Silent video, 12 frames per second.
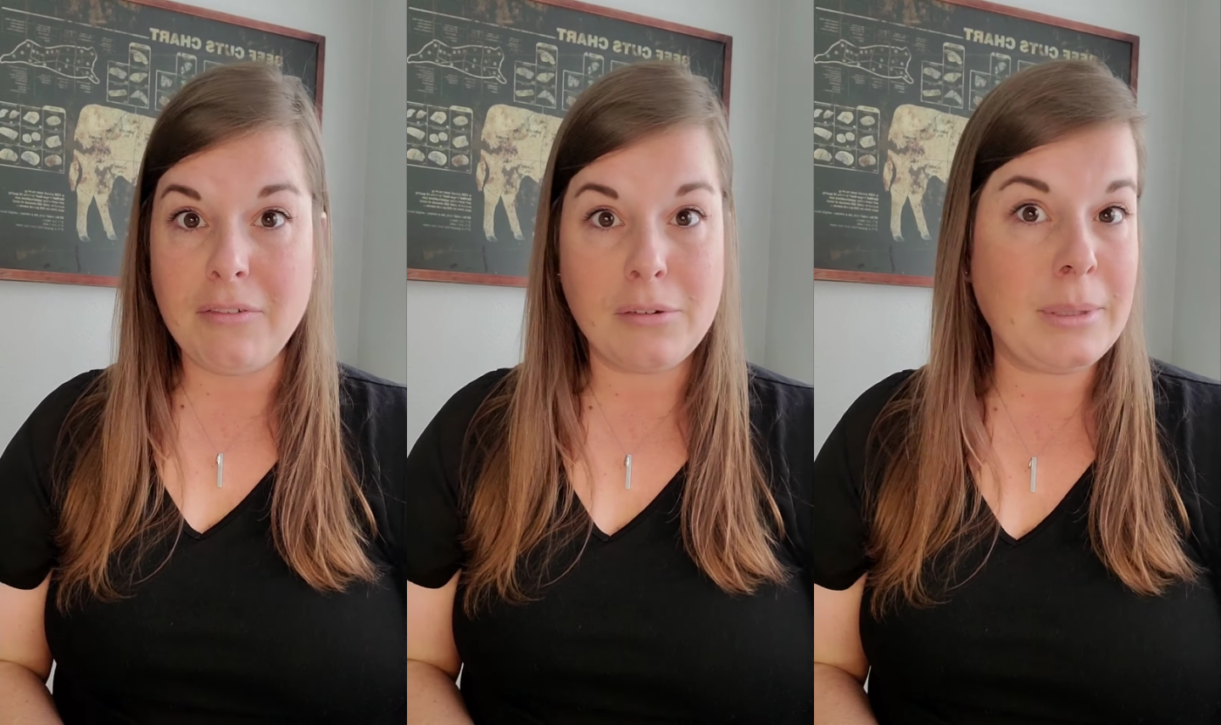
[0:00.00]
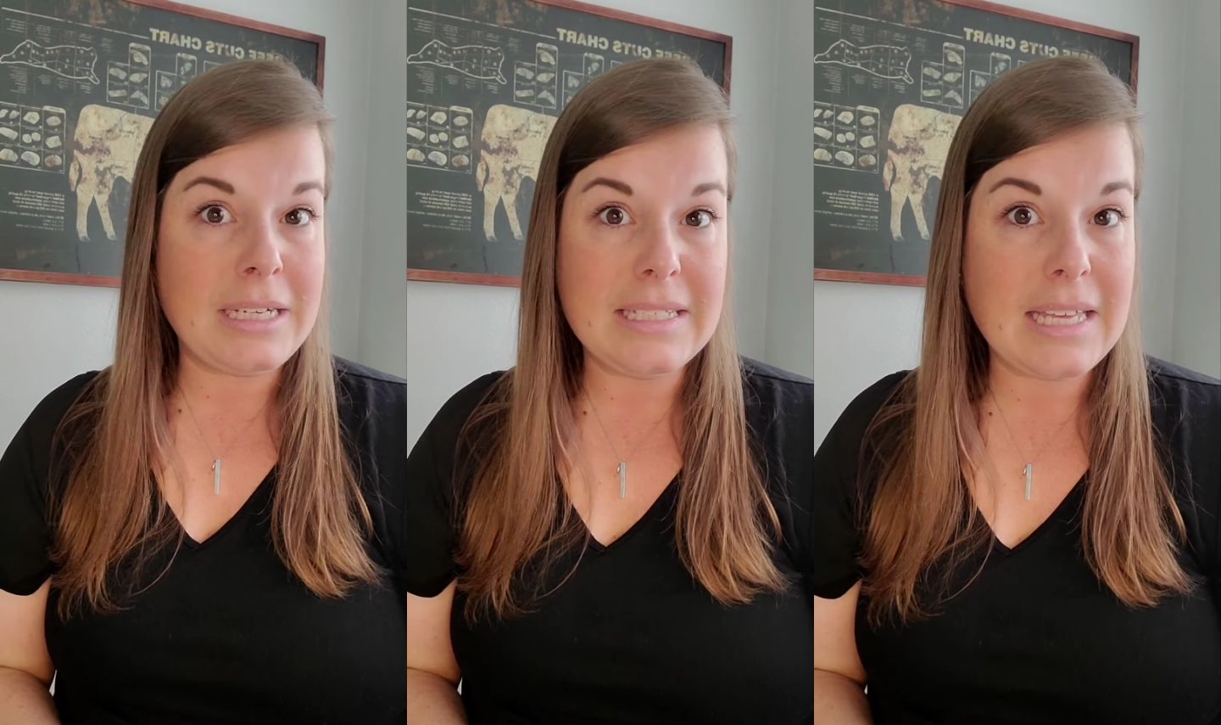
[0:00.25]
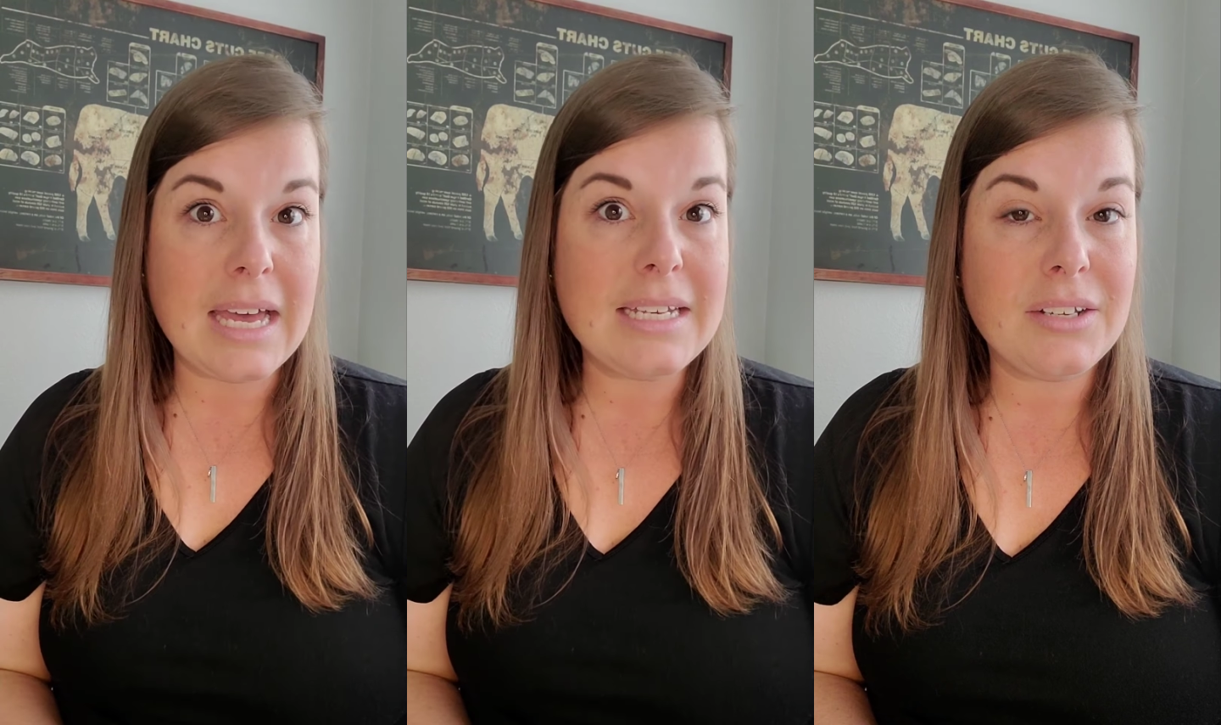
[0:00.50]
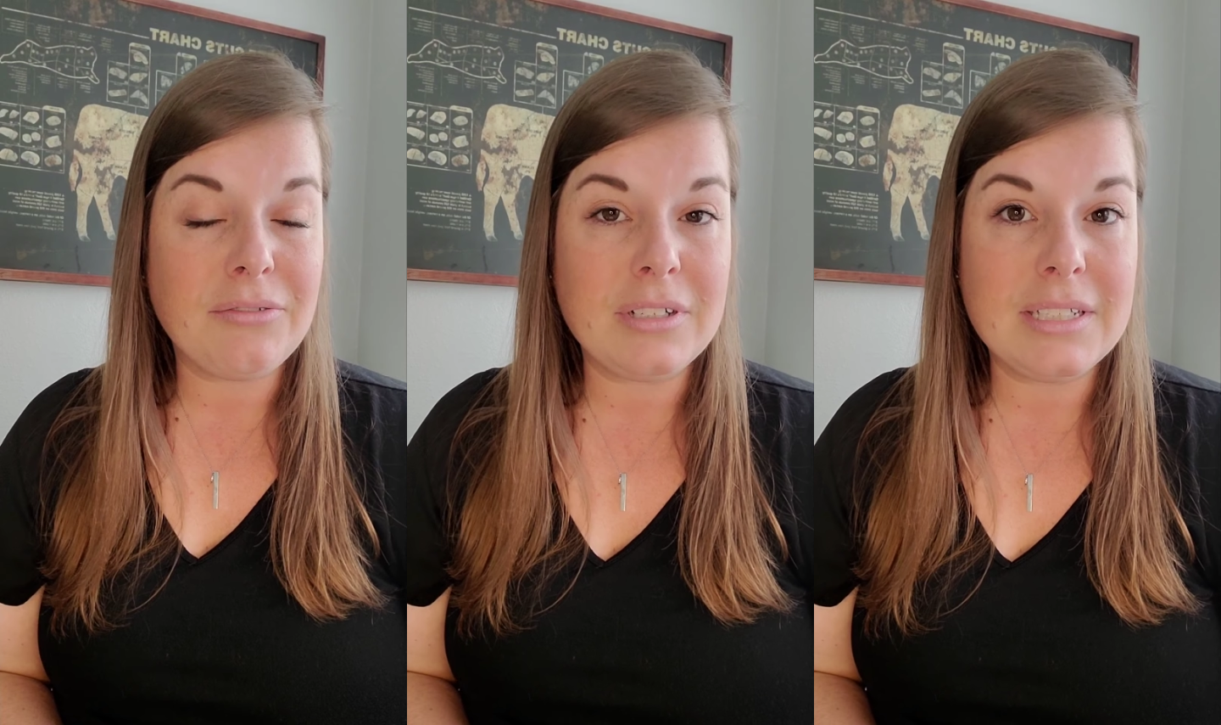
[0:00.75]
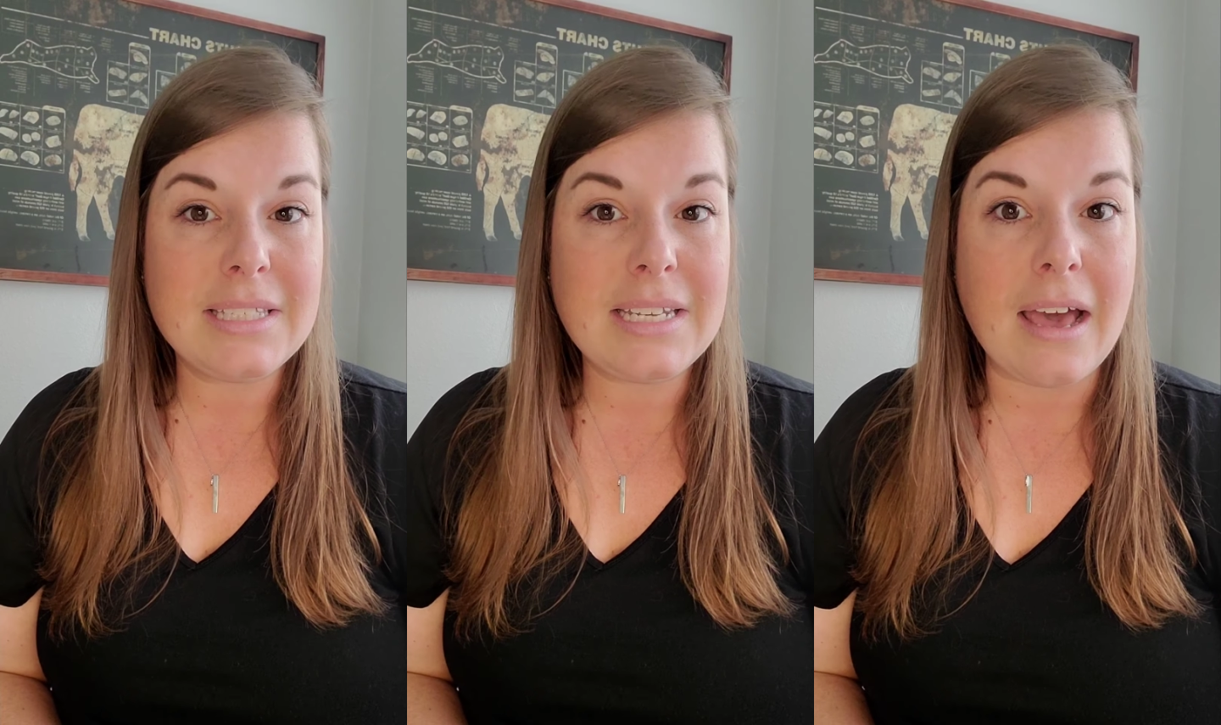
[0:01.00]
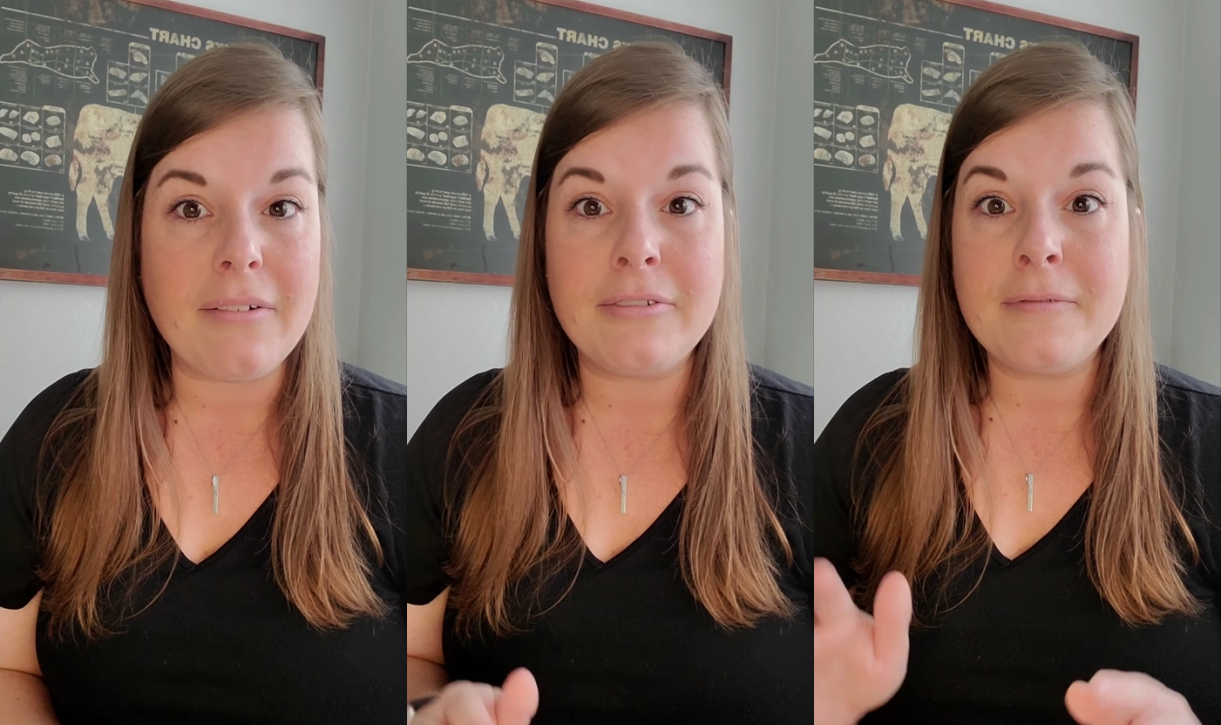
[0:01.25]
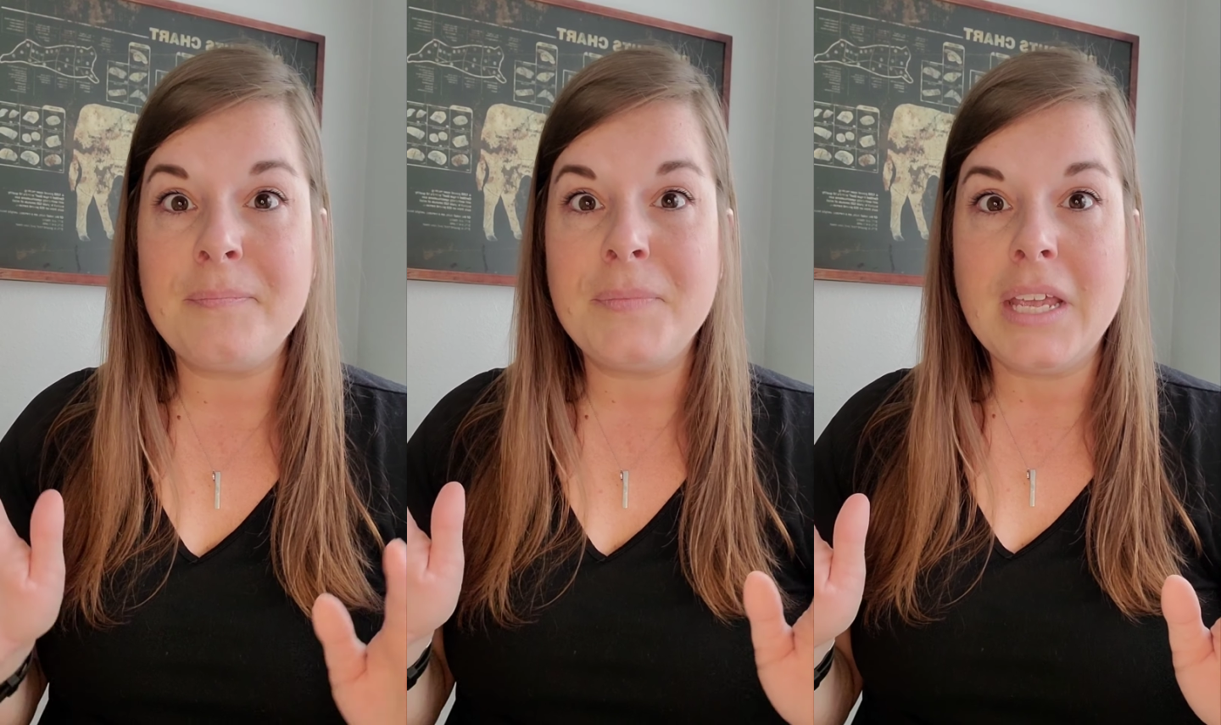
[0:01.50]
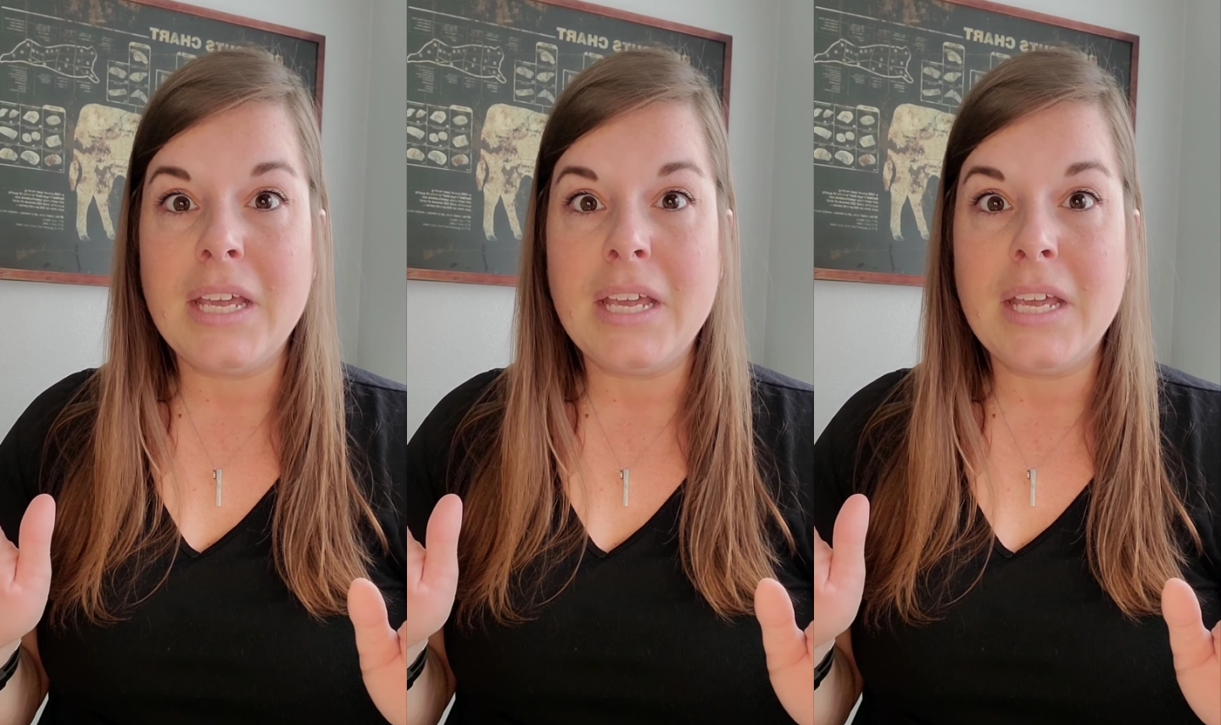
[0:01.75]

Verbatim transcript: Everybody's got different stuff.